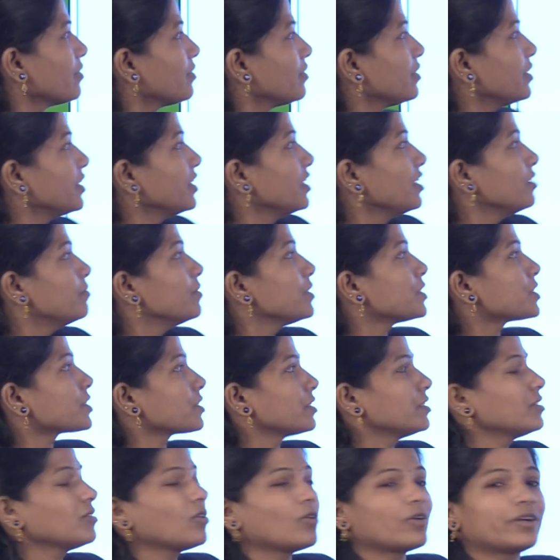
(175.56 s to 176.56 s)

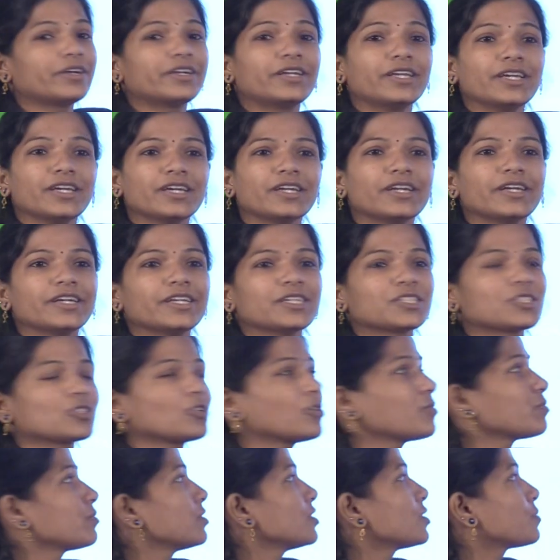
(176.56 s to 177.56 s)
inhibition or degradation
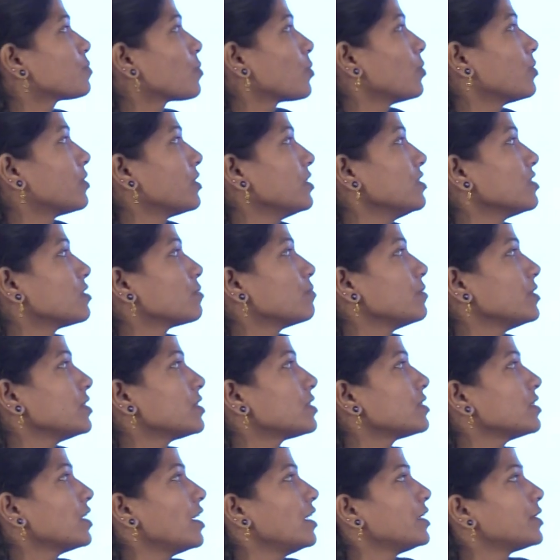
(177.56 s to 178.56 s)
of these proteins
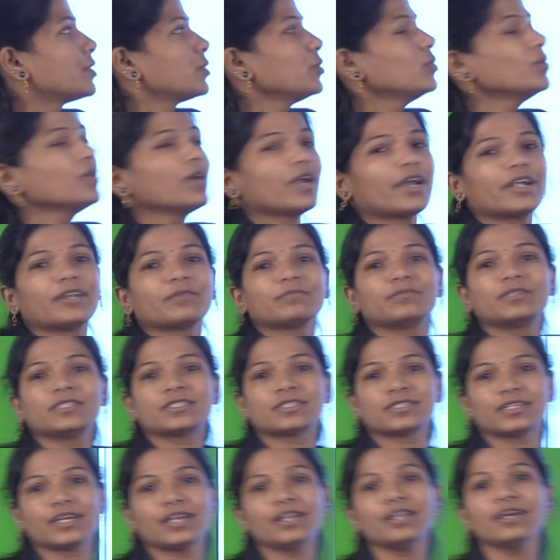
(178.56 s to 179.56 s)
BCL2 and
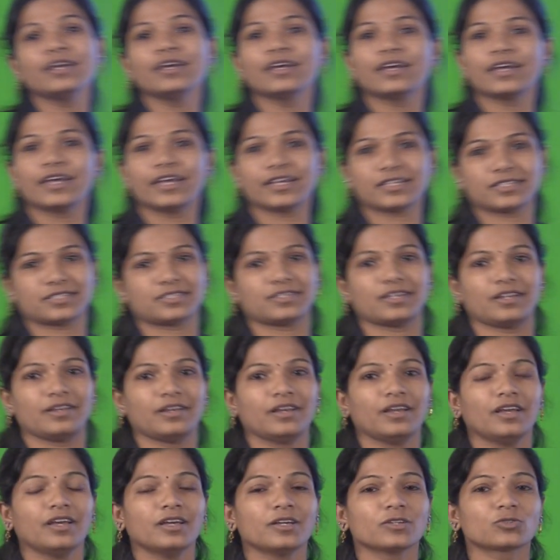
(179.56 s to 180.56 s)
BCLXL.
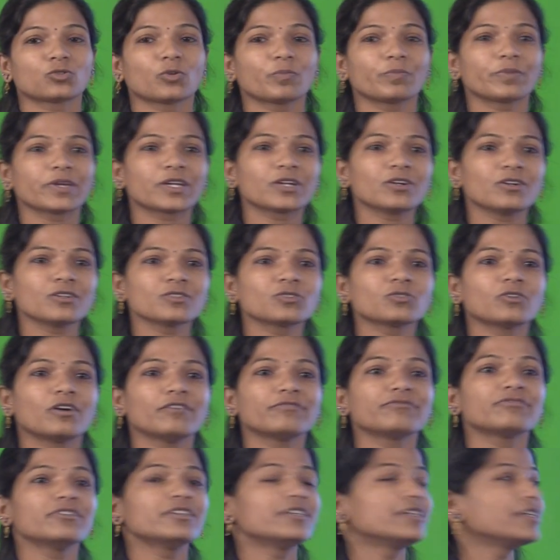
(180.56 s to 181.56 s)
So because
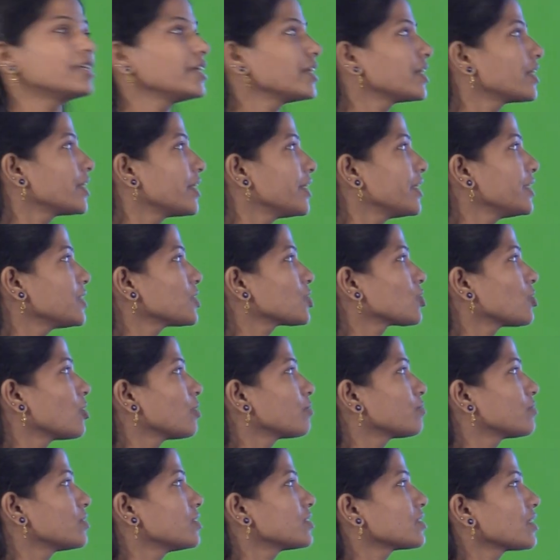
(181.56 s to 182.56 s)
of degradation
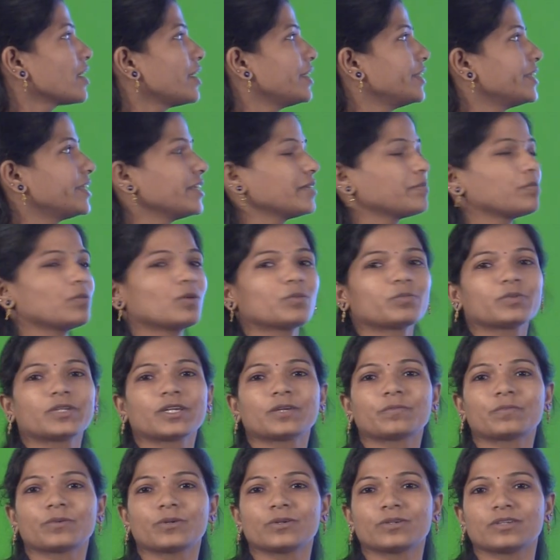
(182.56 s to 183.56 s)
of these
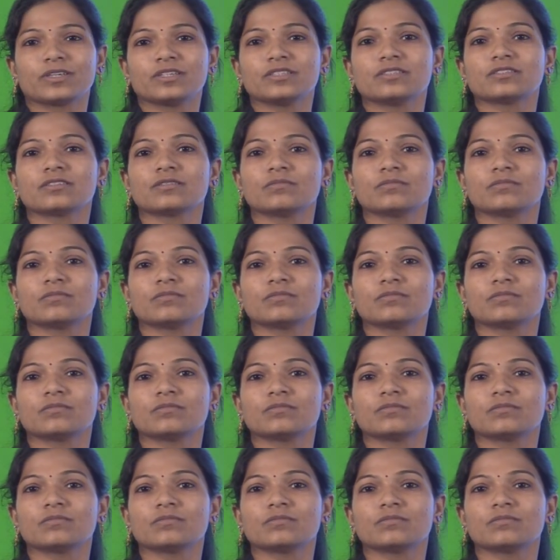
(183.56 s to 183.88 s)
anti-apoptic proteins